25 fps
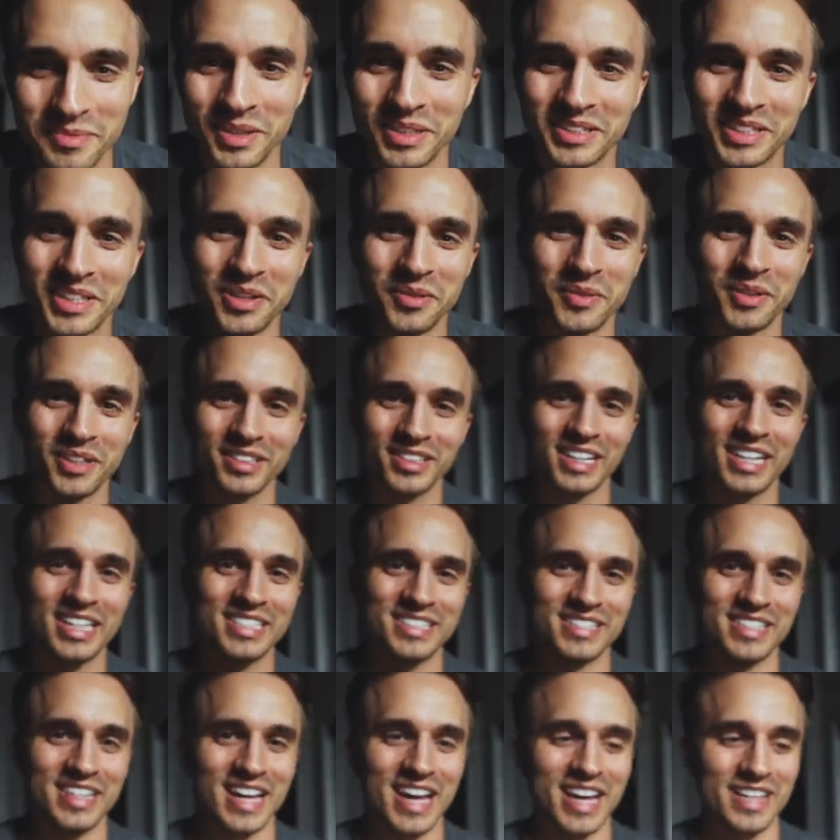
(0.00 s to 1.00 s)
but they
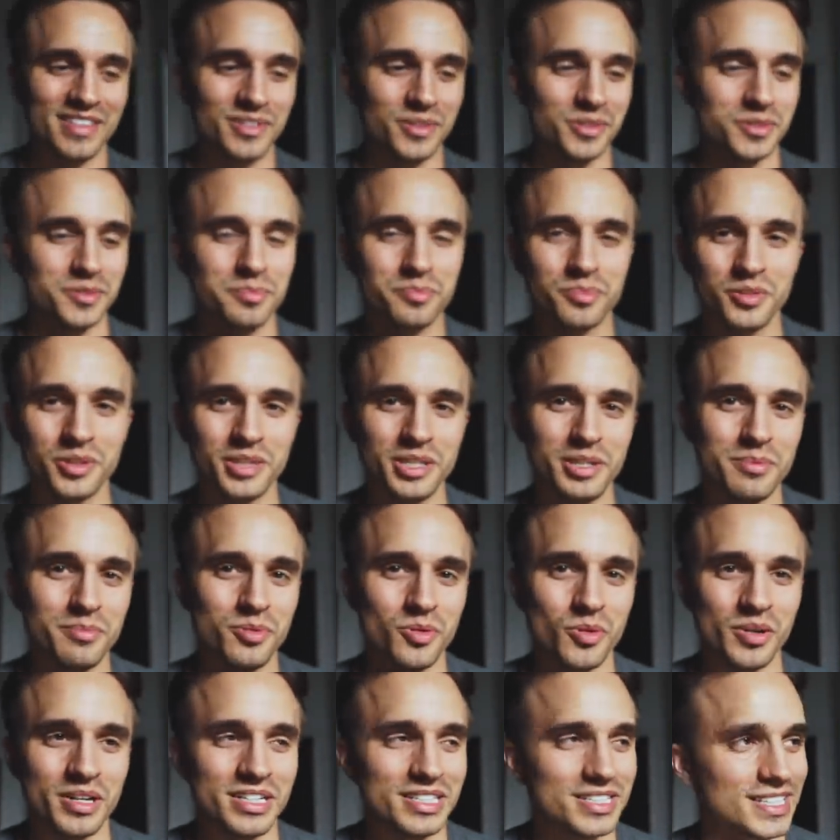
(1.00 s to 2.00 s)
realize that those pretty
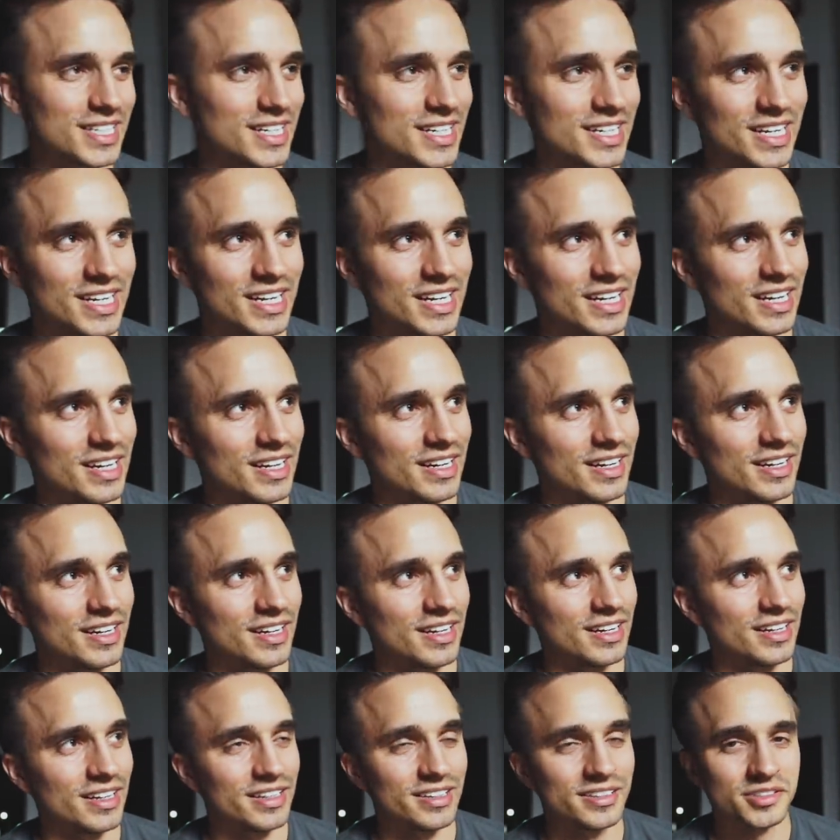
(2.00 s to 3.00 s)
boys,
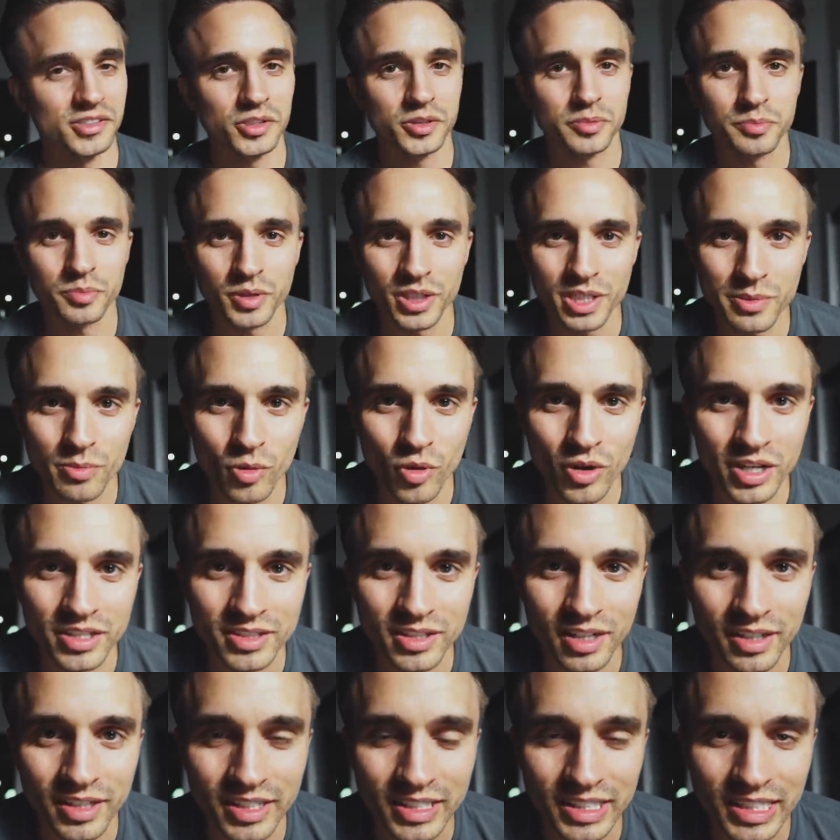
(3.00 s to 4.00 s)
uh, those pretty boys
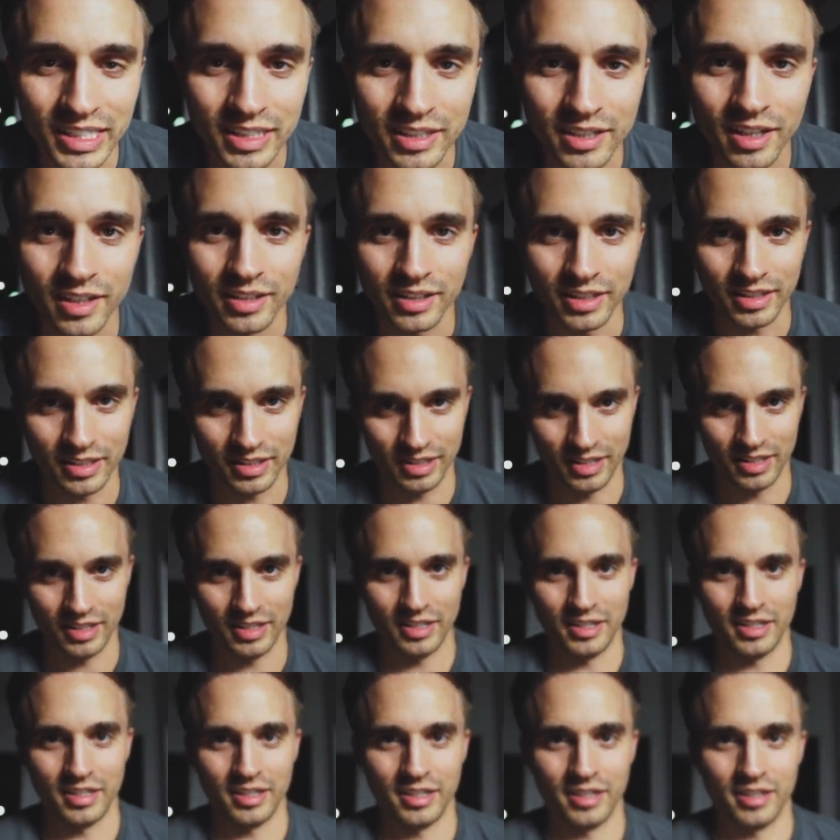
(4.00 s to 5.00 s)
aren't gonna cut it.
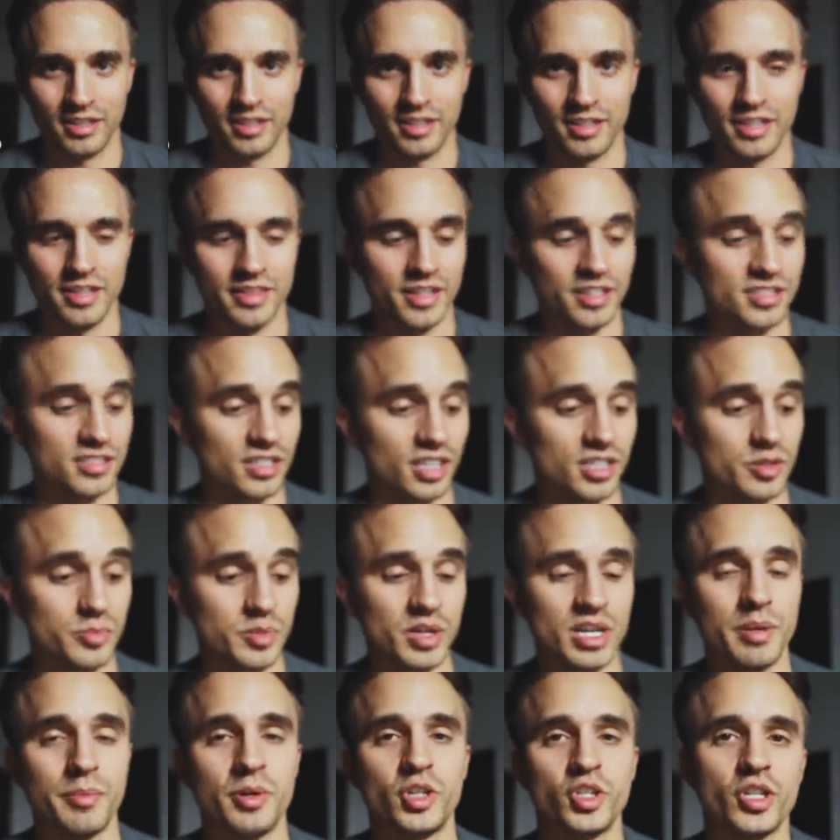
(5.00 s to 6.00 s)
And they start to
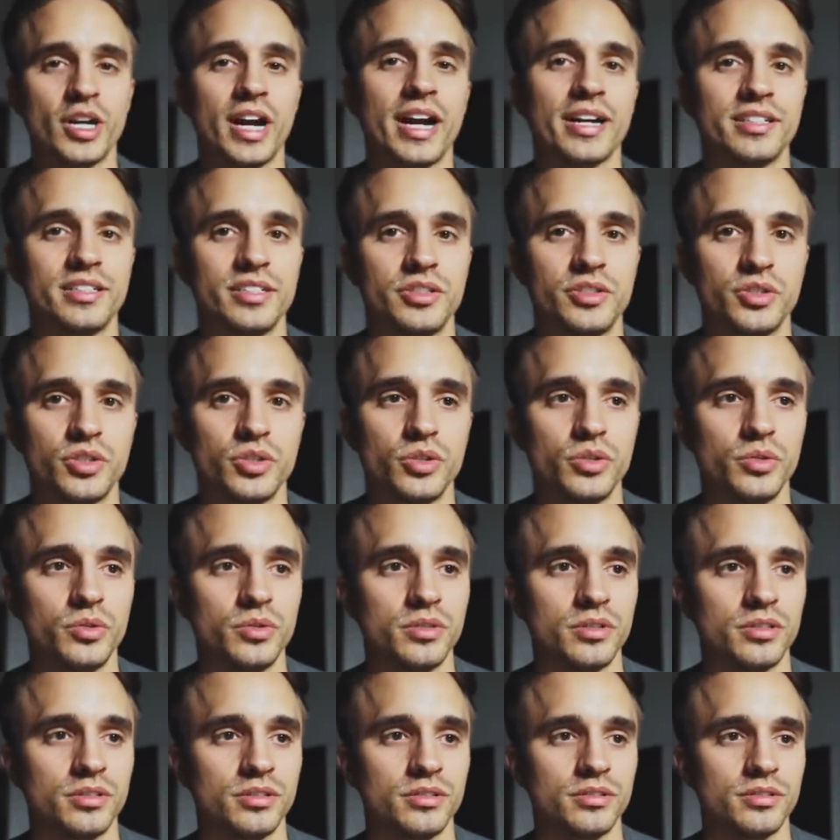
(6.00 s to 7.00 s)
become attracted to
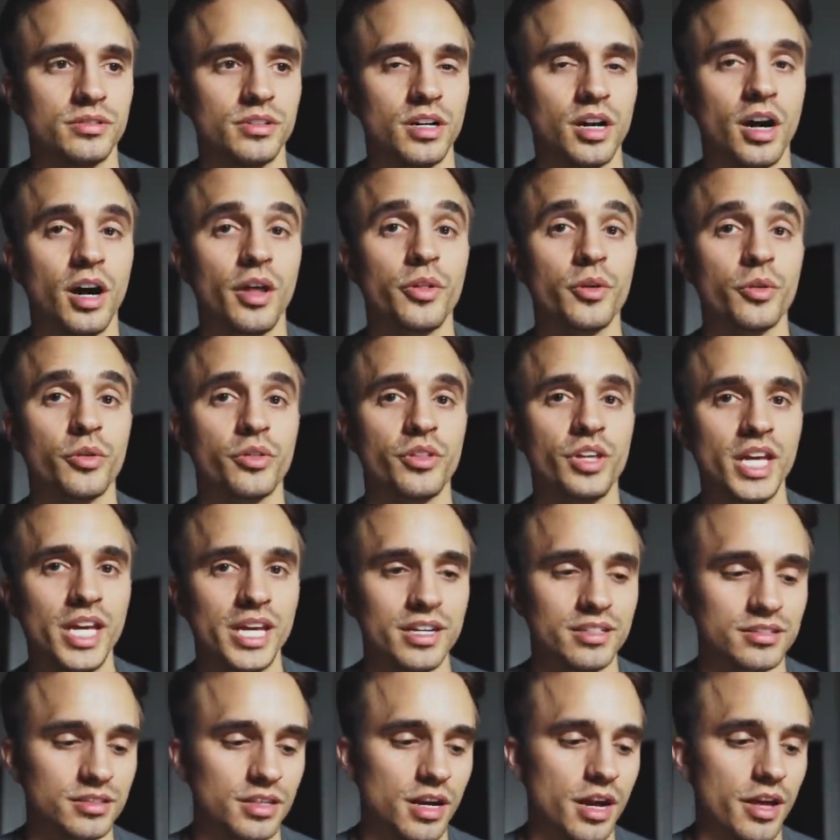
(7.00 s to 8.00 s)
other
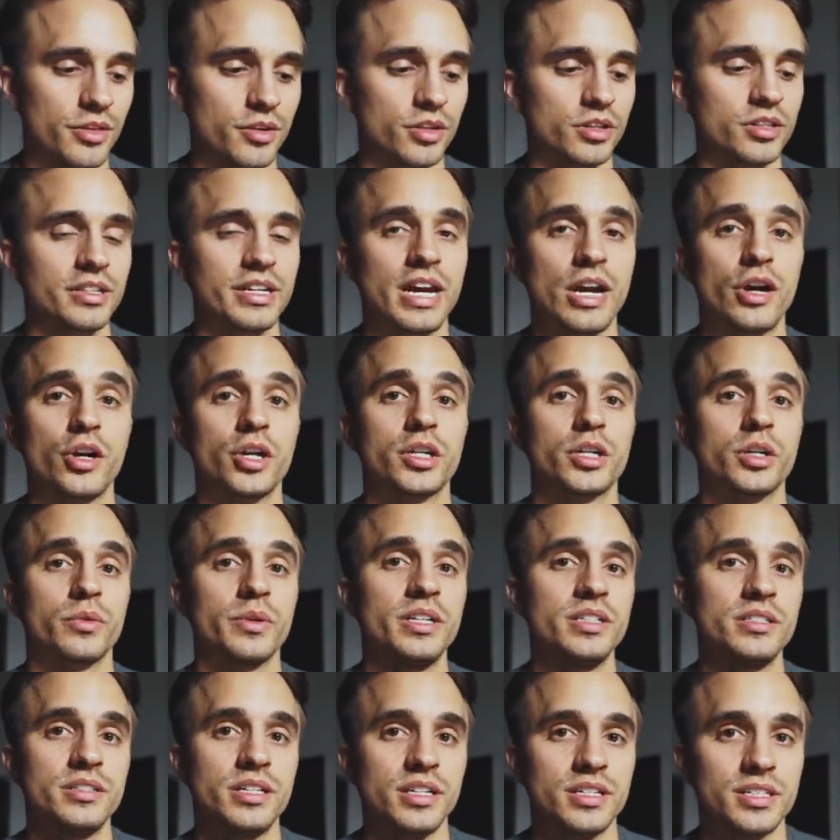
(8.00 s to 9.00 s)
things, other
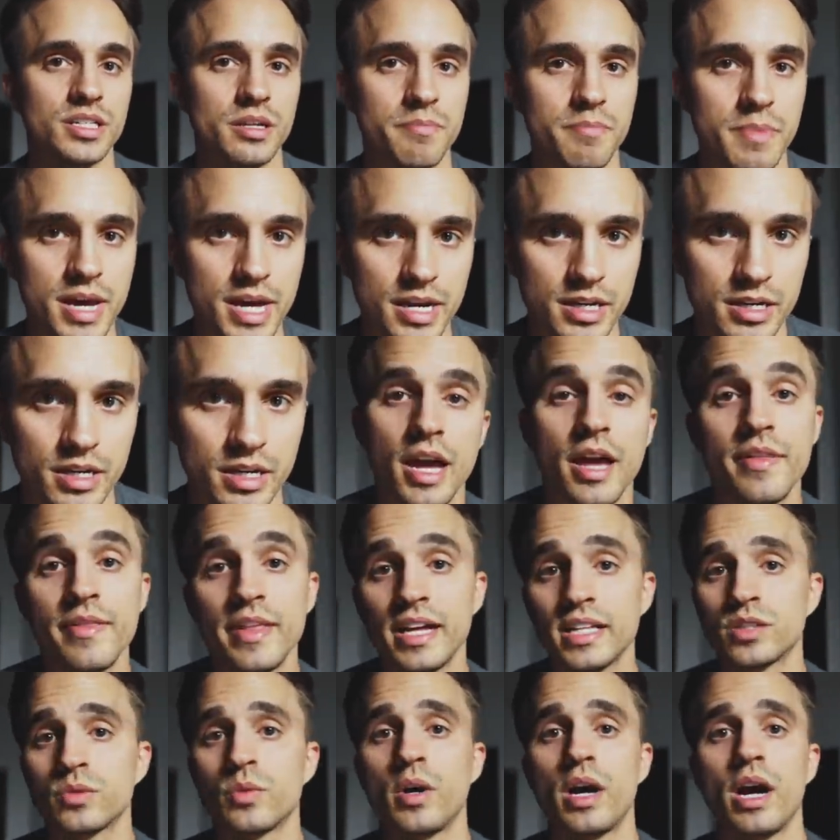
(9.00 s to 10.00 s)
characteristics in men. And
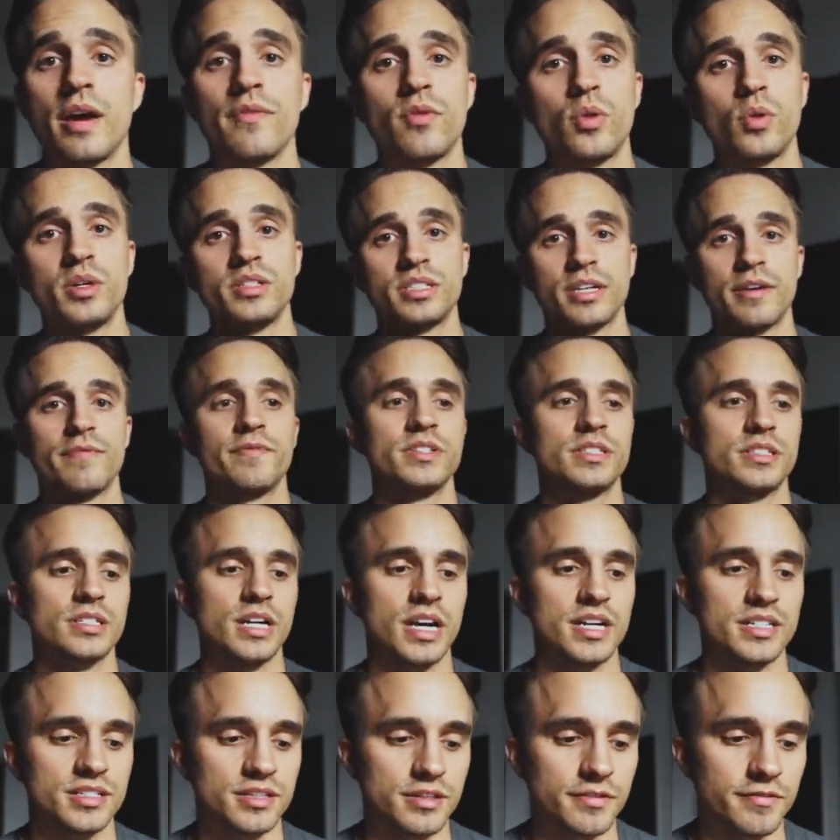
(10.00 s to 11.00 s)
that's why I've always
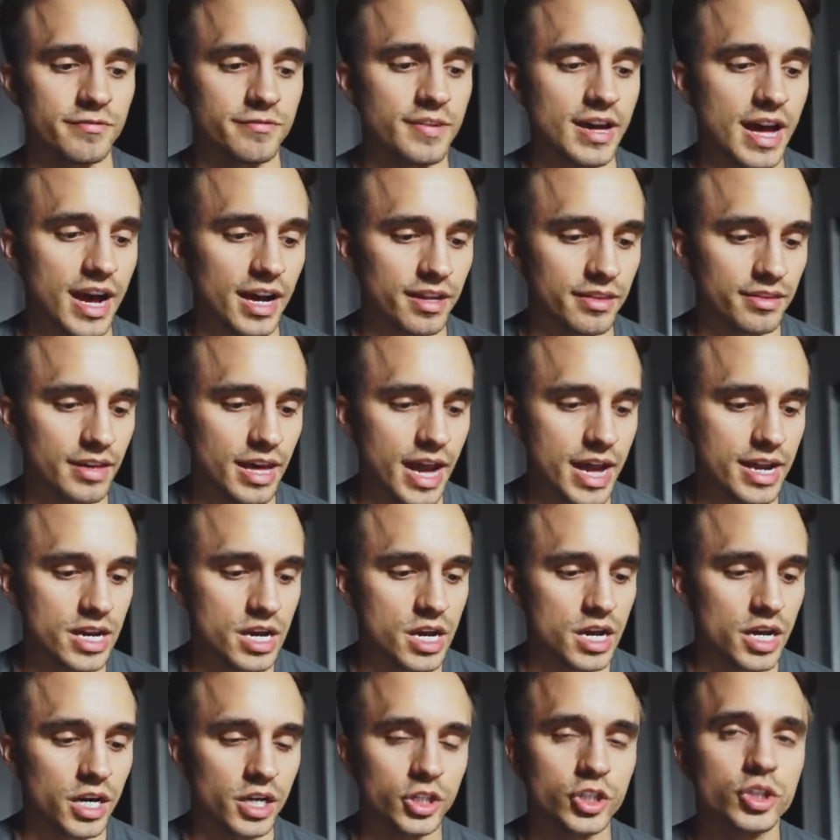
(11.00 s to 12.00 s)
emphasized the fact that
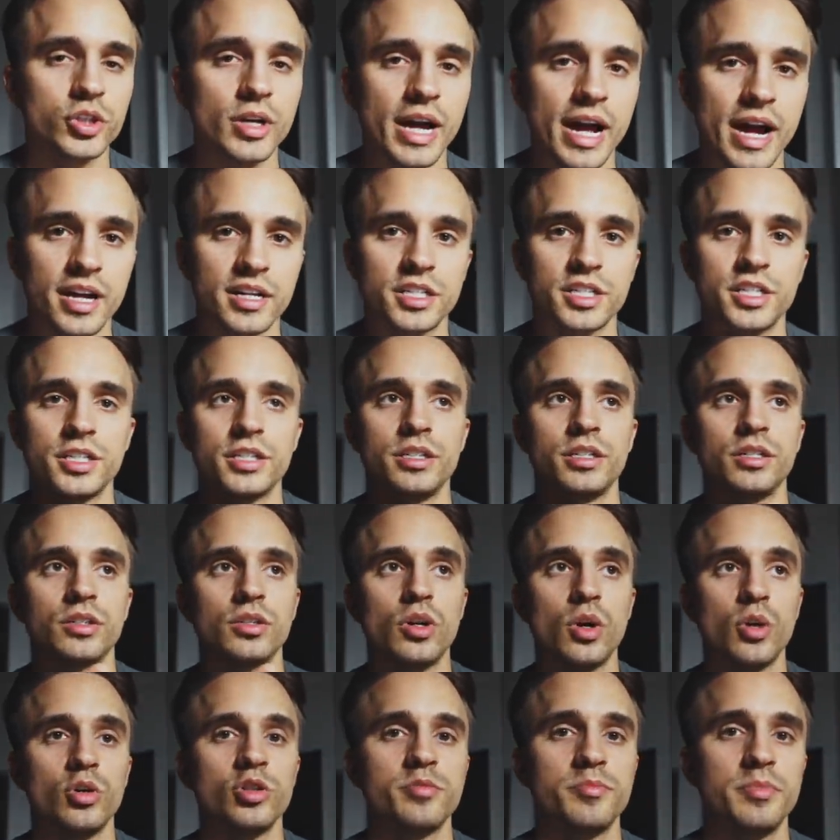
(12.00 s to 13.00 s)
attraction
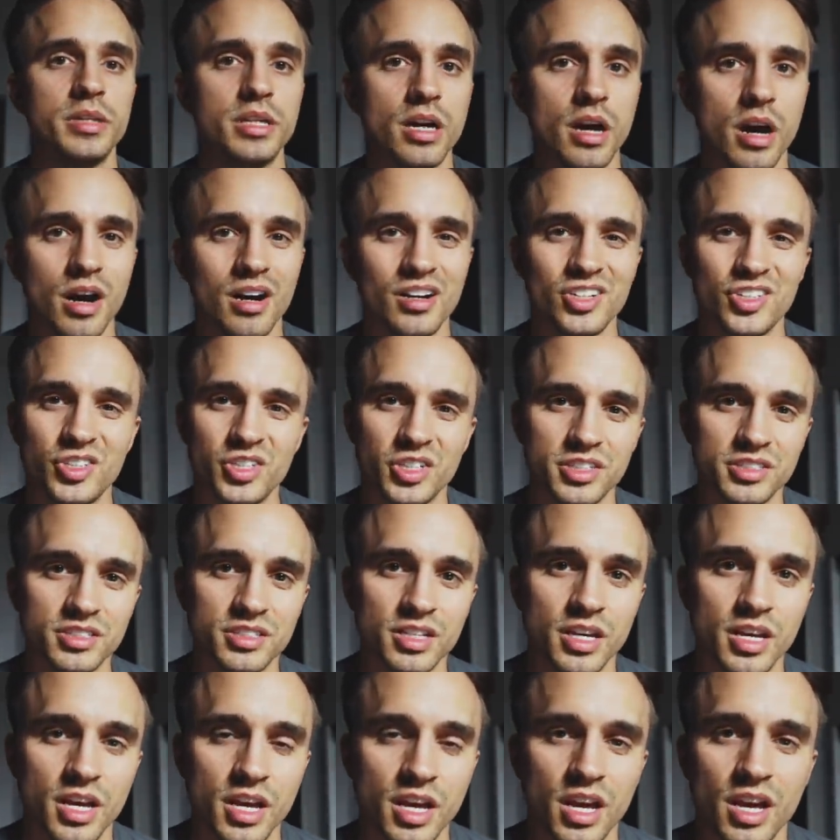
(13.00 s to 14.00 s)
goes beyond just